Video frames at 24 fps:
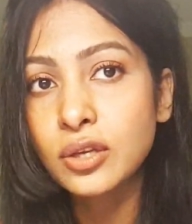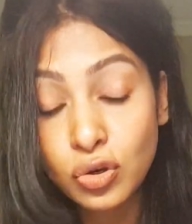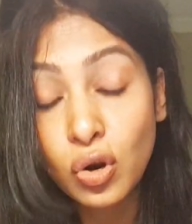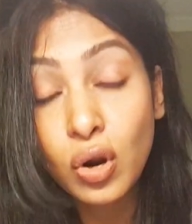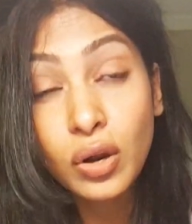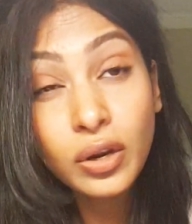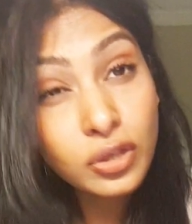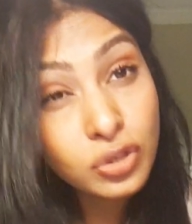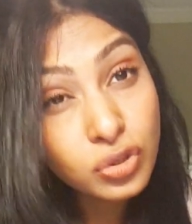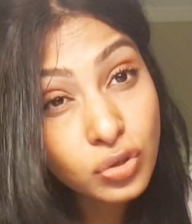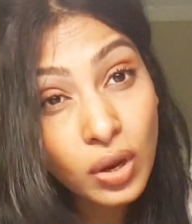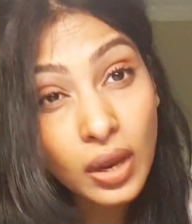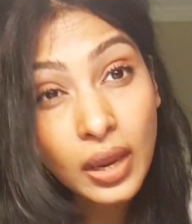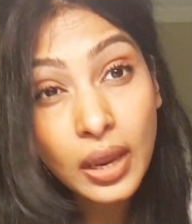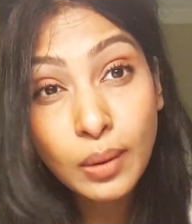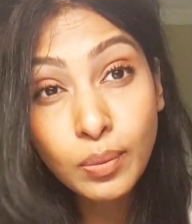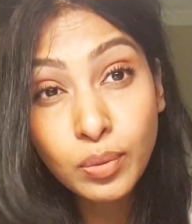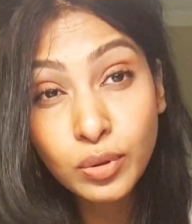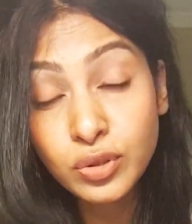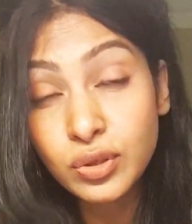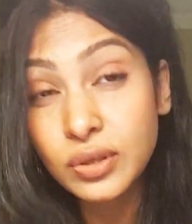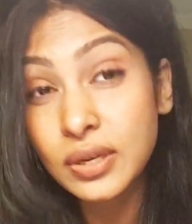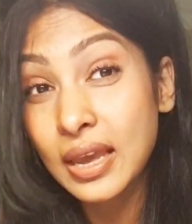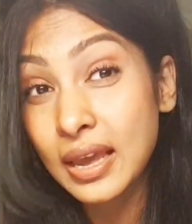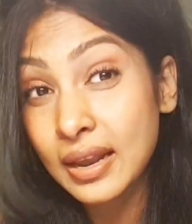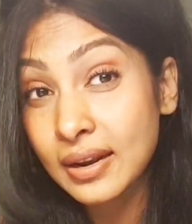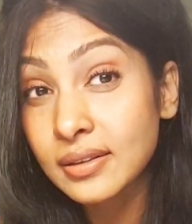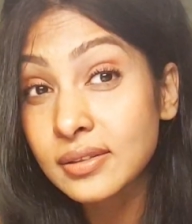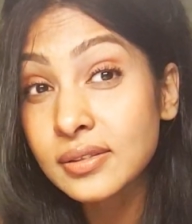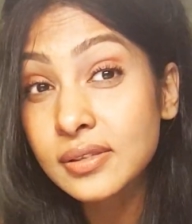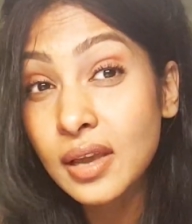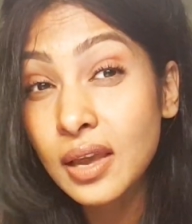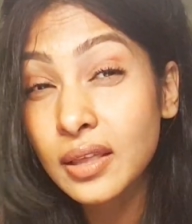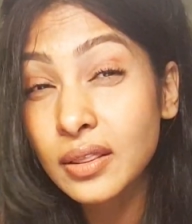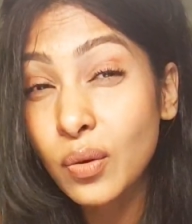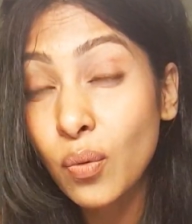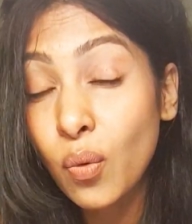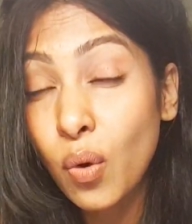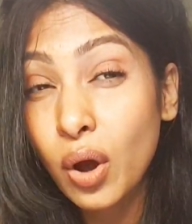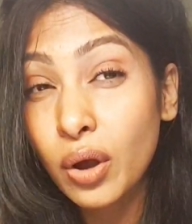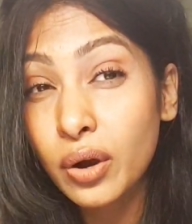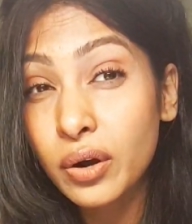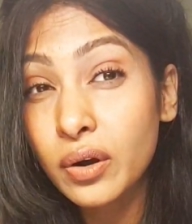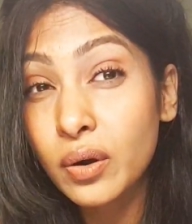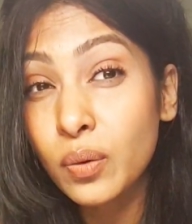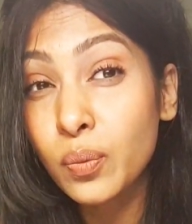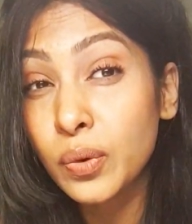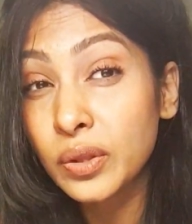As long as you're able to get inside the
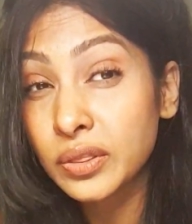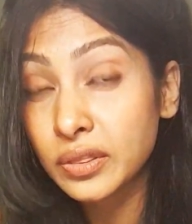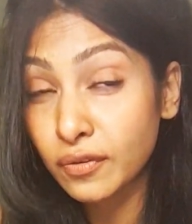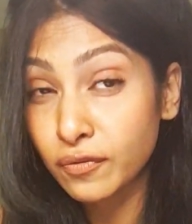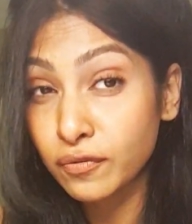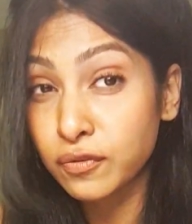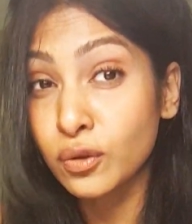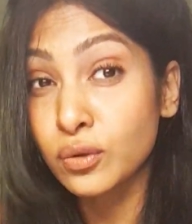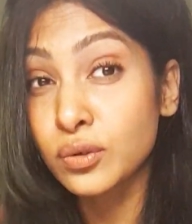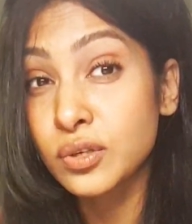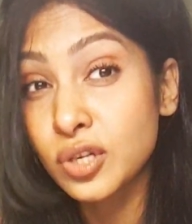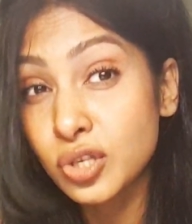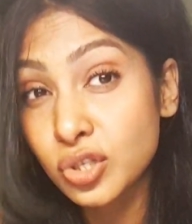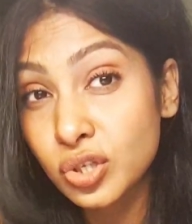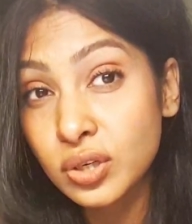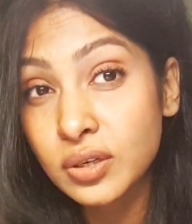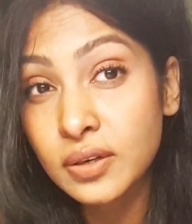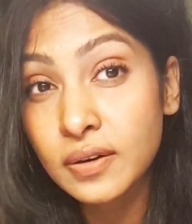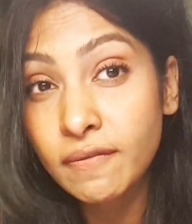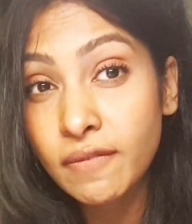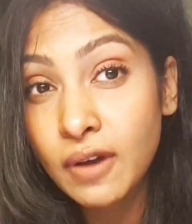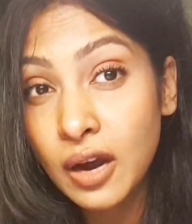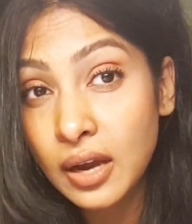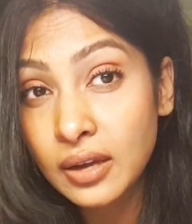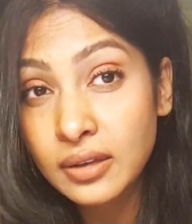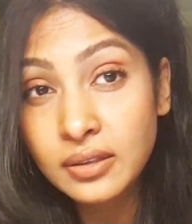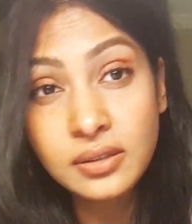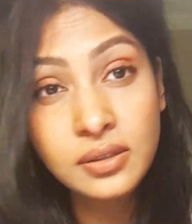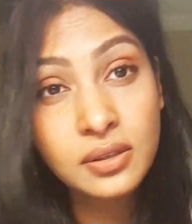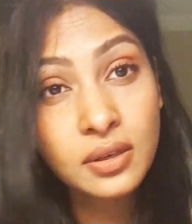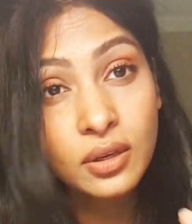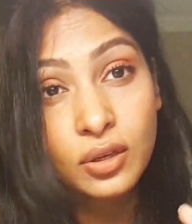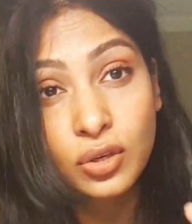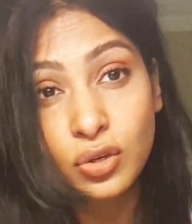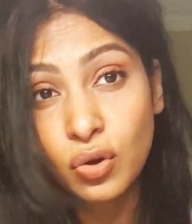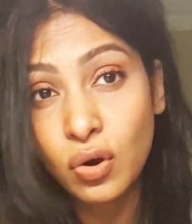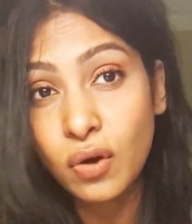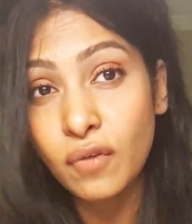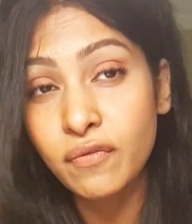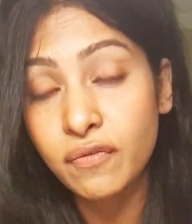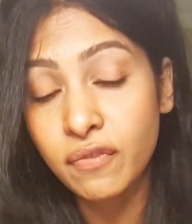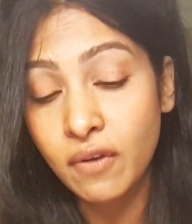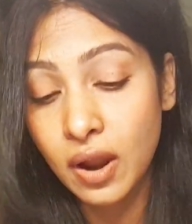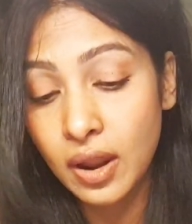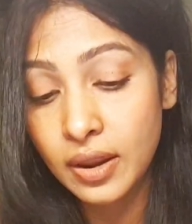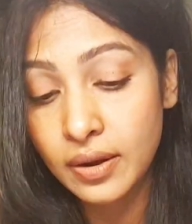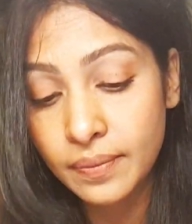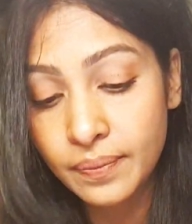water with the flotation device, you're
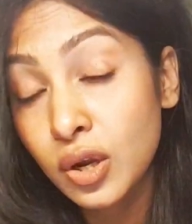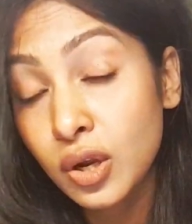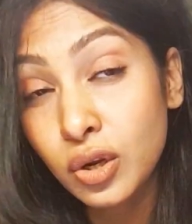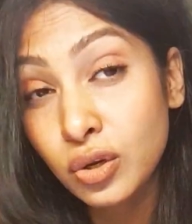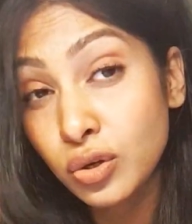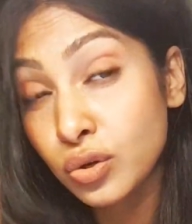fine.